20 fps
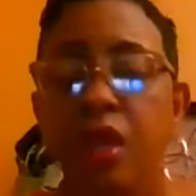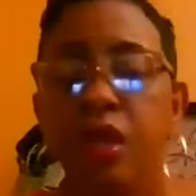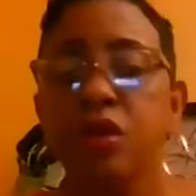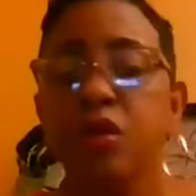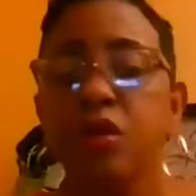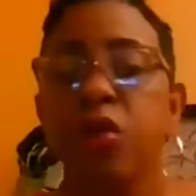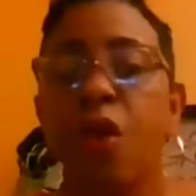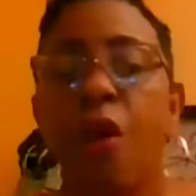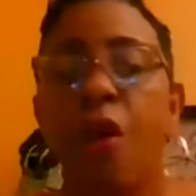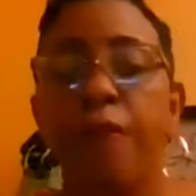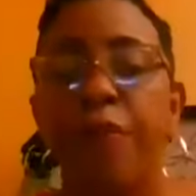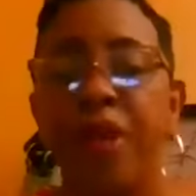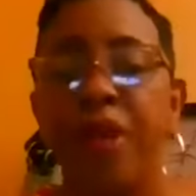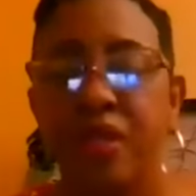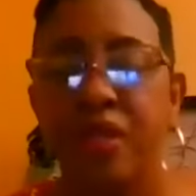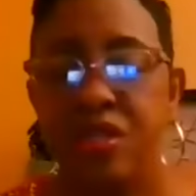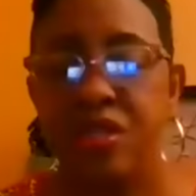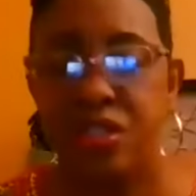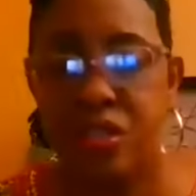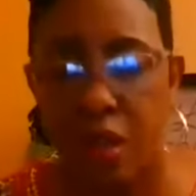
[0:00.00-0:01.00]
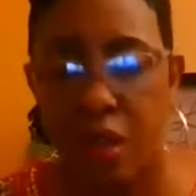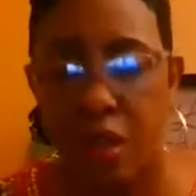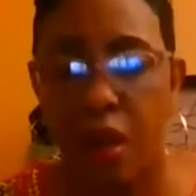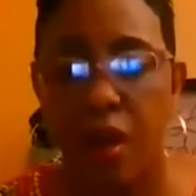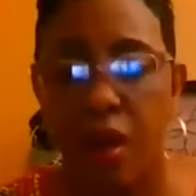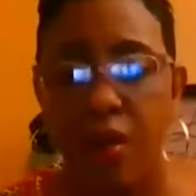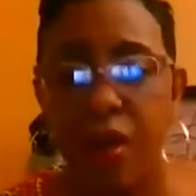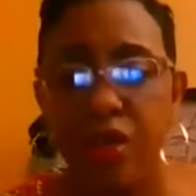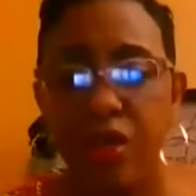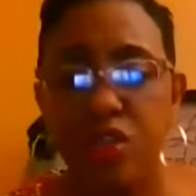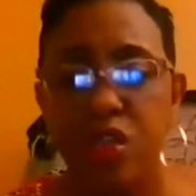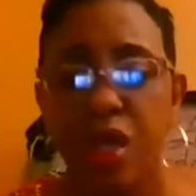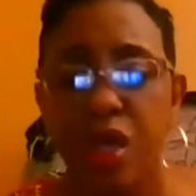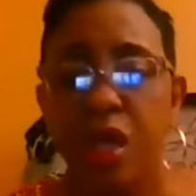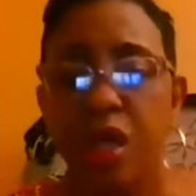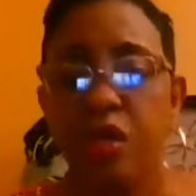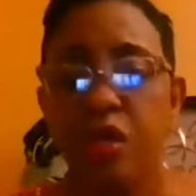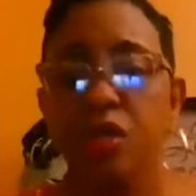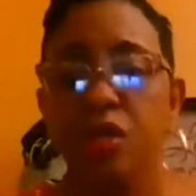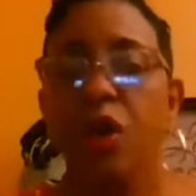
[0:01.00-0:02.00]
You won't be discouraged.
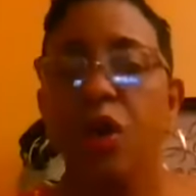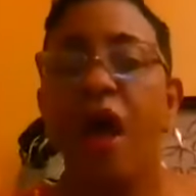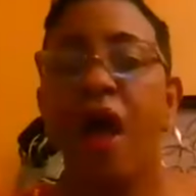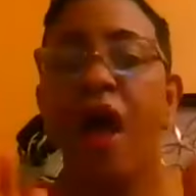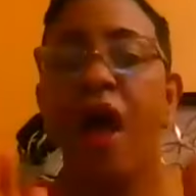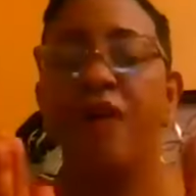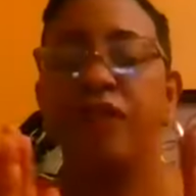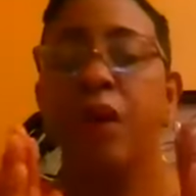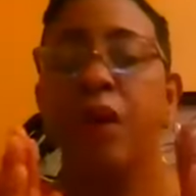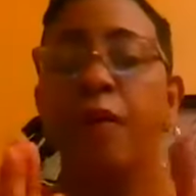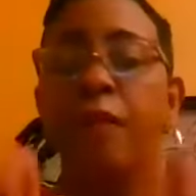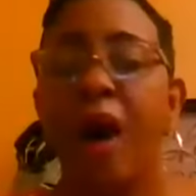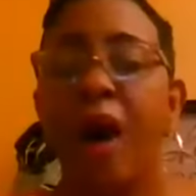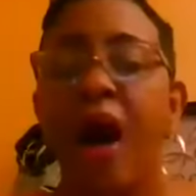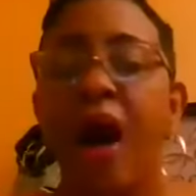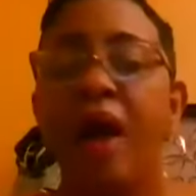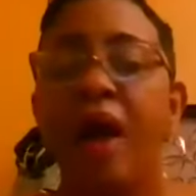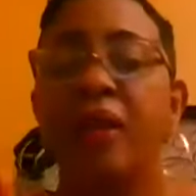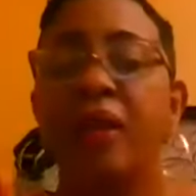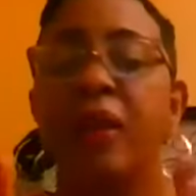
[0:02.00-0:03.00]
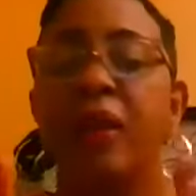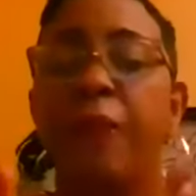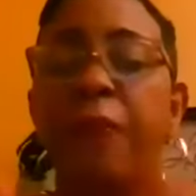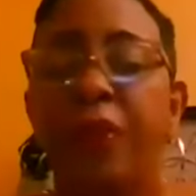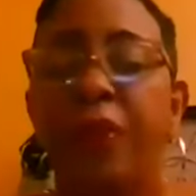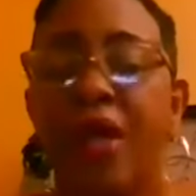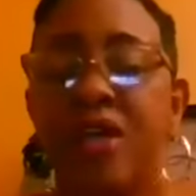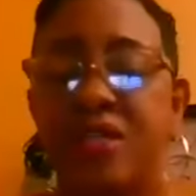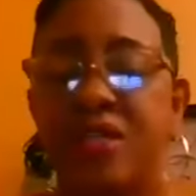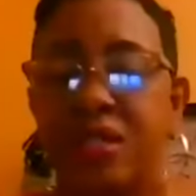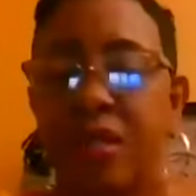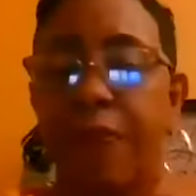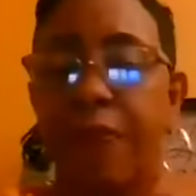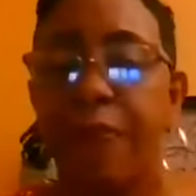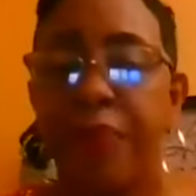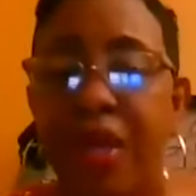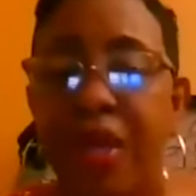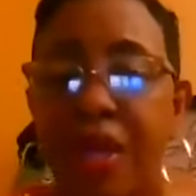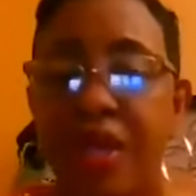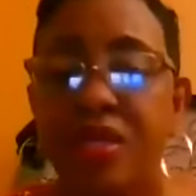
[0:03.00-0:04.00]
You'll have your mind in a place
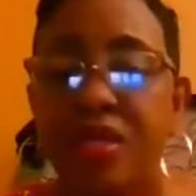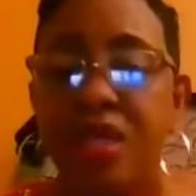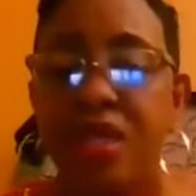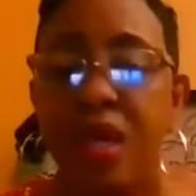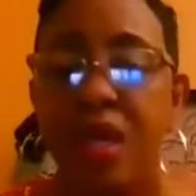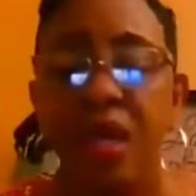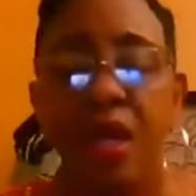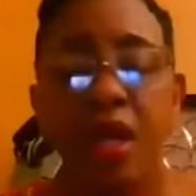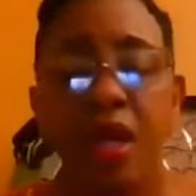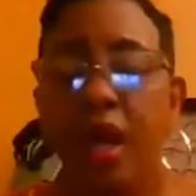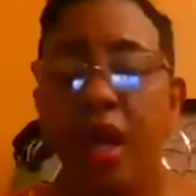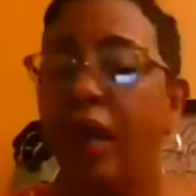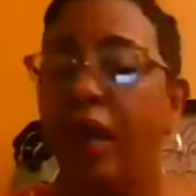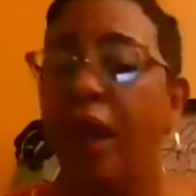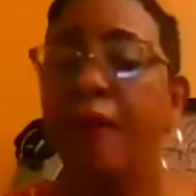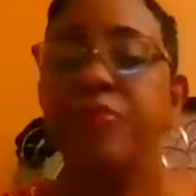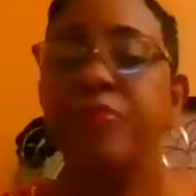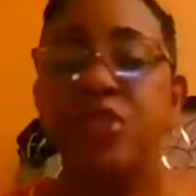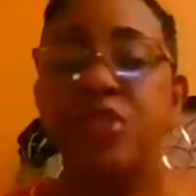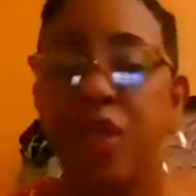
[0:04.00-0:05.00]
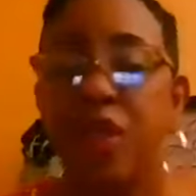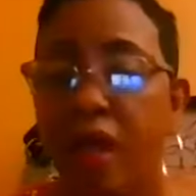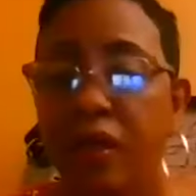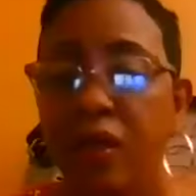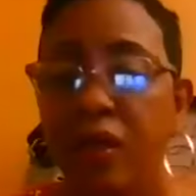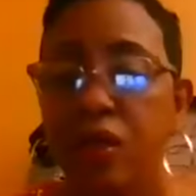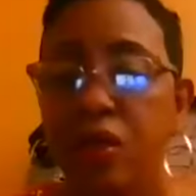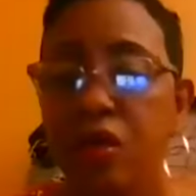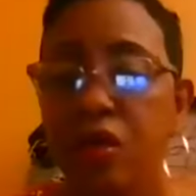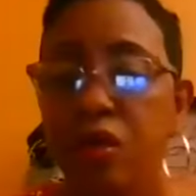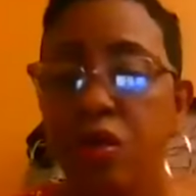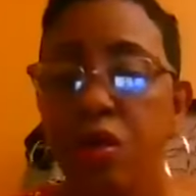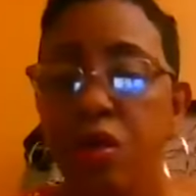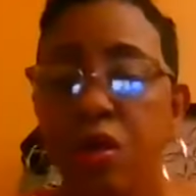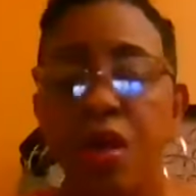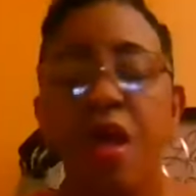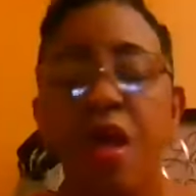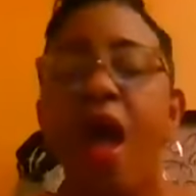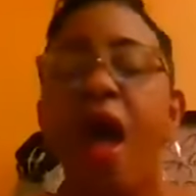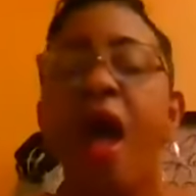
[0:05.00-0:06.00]
of peace. And I'm telling you,
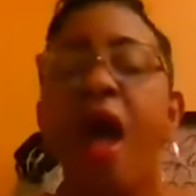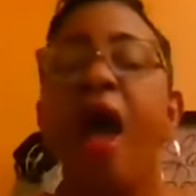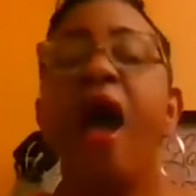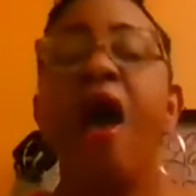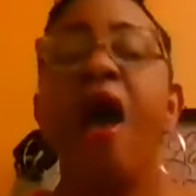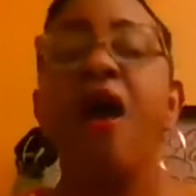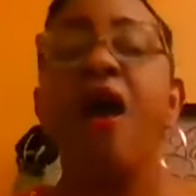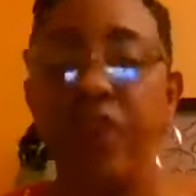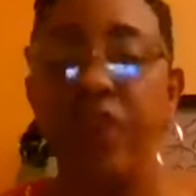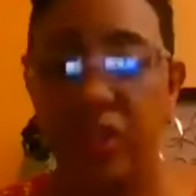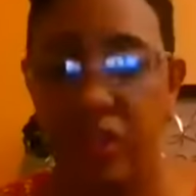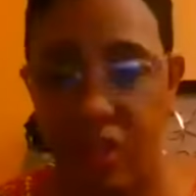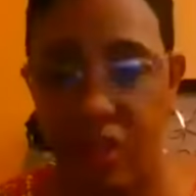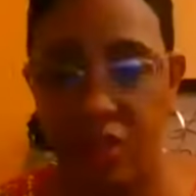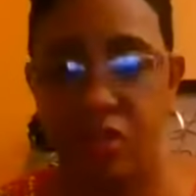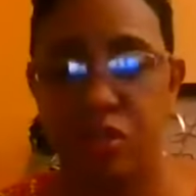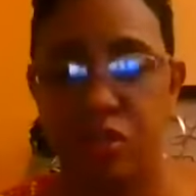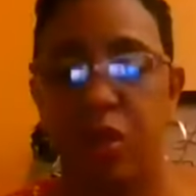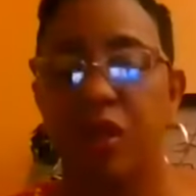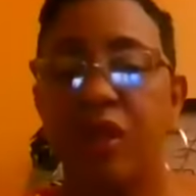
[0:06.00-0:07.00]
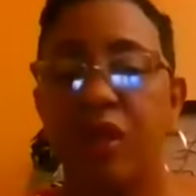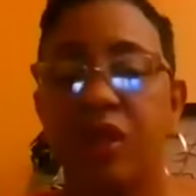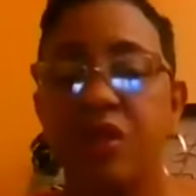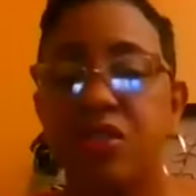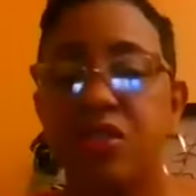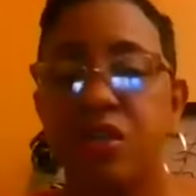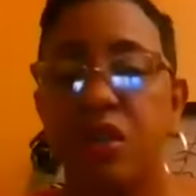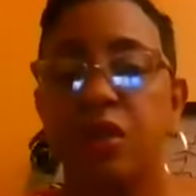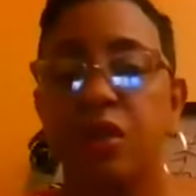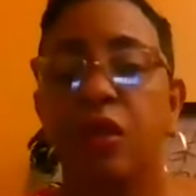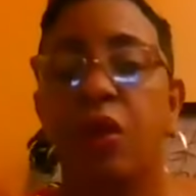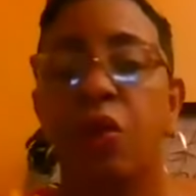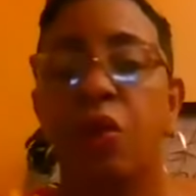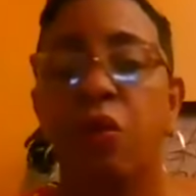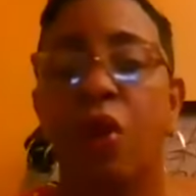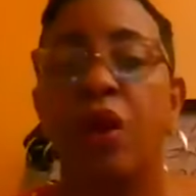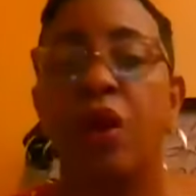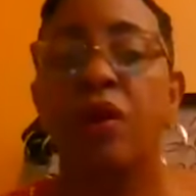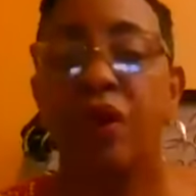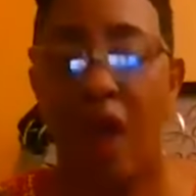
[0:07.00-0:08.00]
everything is going to continue to
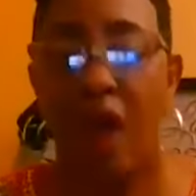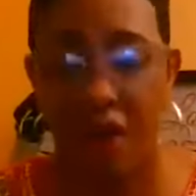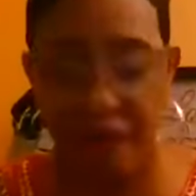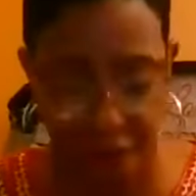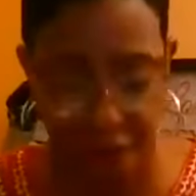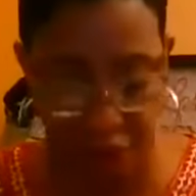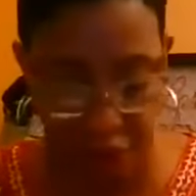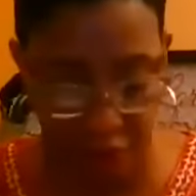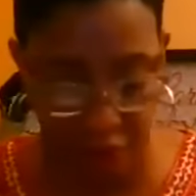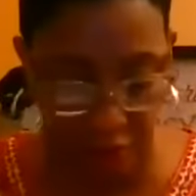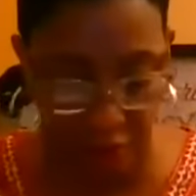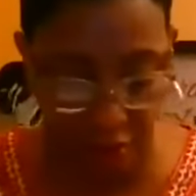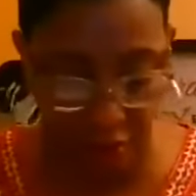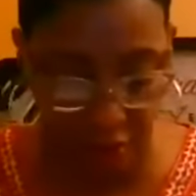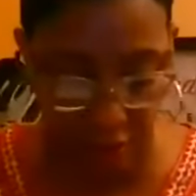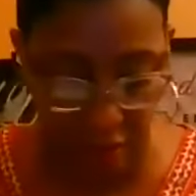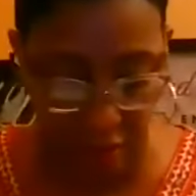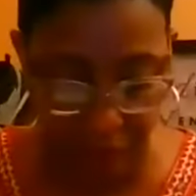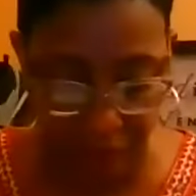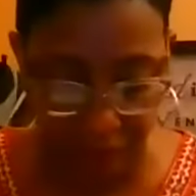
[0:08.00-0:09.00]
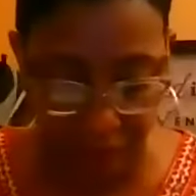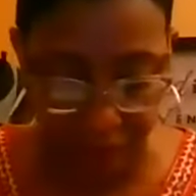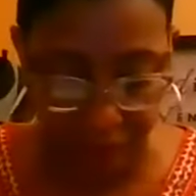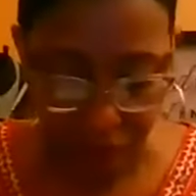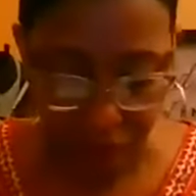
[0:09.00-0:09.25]
work out for your good.